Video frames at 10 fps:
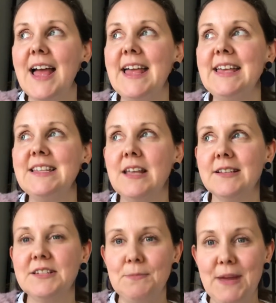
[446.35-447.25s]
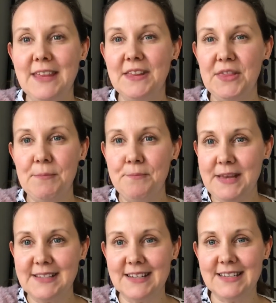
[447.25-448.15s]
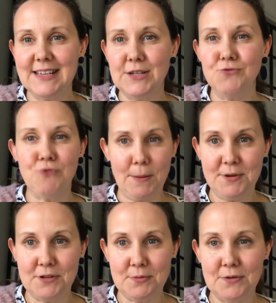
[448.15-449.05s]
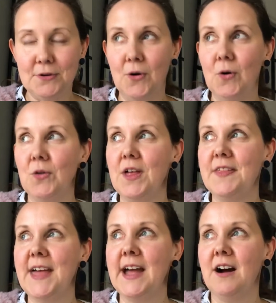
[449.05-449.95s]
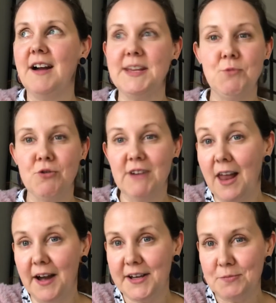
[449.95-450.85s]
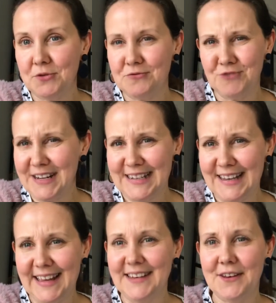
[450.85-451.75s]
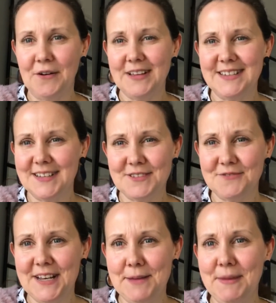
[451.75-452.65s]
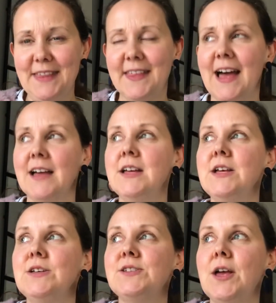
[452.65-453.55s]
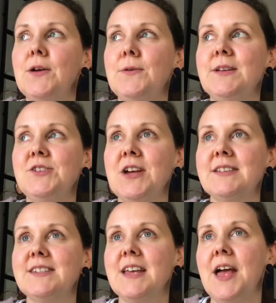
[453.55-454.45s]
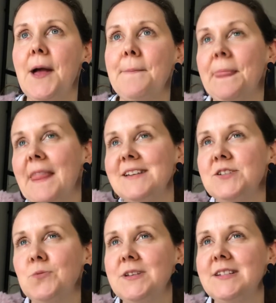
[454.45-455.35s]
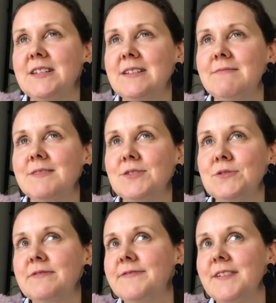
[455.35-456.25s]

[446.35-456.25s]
it doesn't mean that the business is reputable or that they are any more reliable, really. It doesn't really mean that. So I just wanted to sort of